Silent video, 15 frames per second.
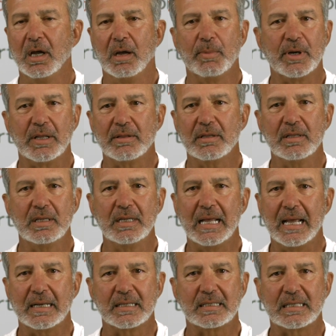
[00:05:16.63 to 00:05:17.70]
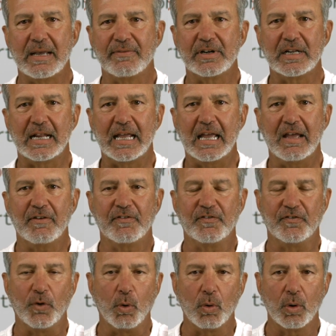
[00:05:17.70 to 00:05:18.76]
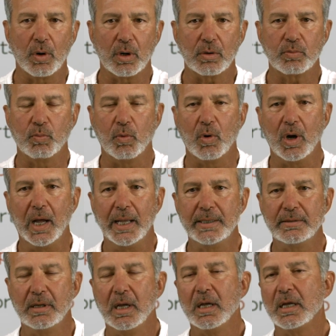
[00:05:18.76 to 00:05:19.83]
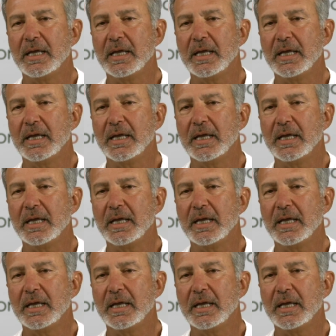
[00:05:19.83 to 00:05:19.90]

but other than that, it's 7.5, 4, 1.